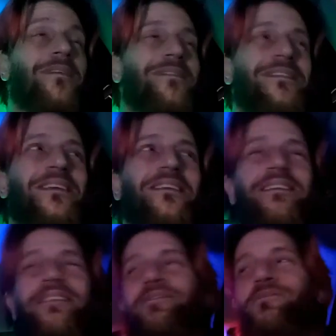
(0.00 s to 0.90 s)
You
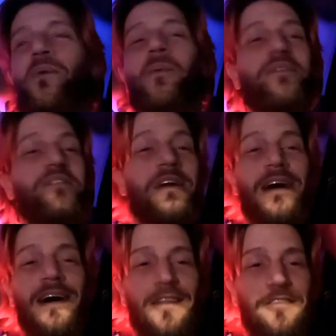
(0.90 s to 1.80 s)
know, it wasn't
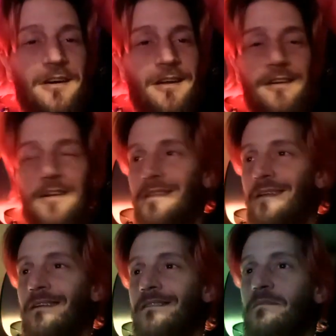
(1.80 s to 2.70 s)
catatonic or anything
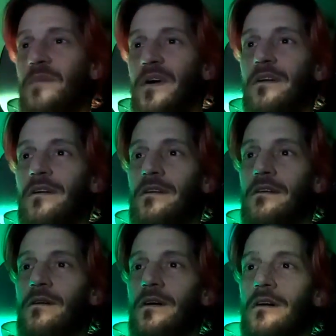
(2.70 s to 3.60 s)
like that, but, you
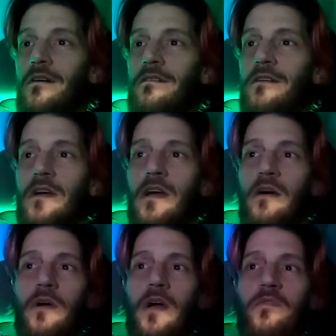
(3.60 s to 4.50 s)
know,
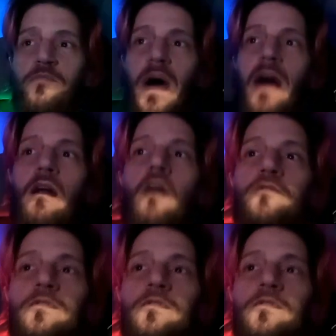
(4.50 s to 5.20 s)
it was bad enough.